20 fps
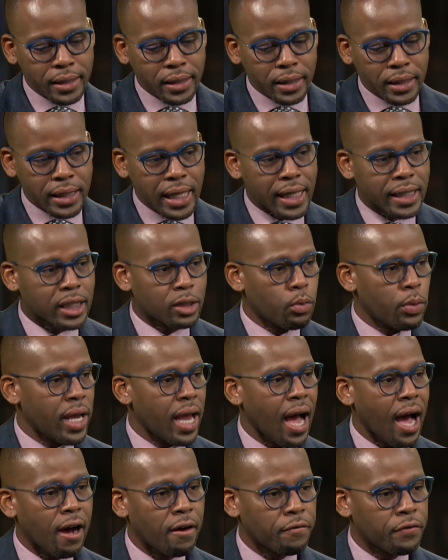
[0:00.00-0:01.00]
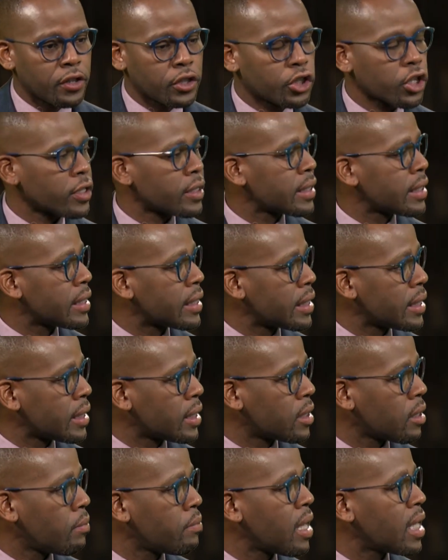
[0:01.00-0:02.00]
yes, we have the justice
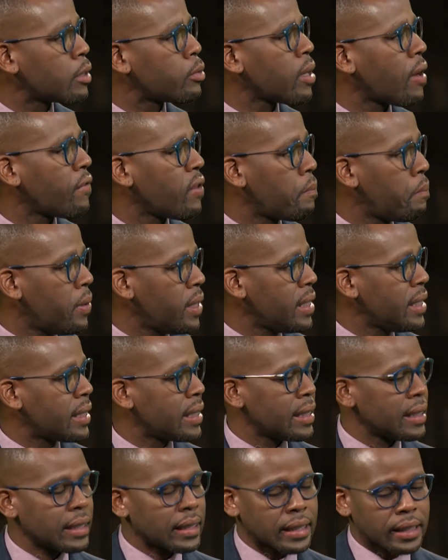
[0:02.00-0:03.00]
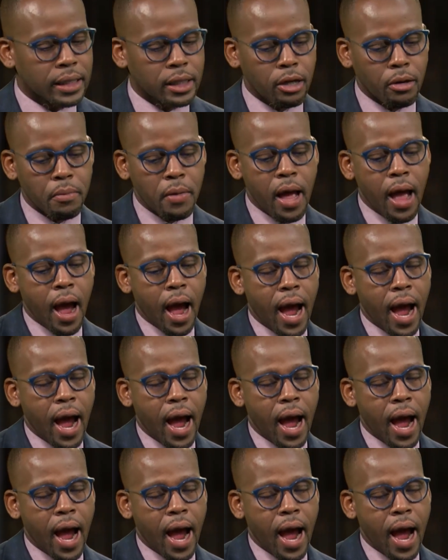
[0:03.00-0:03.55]
system, yes, we have the policing system.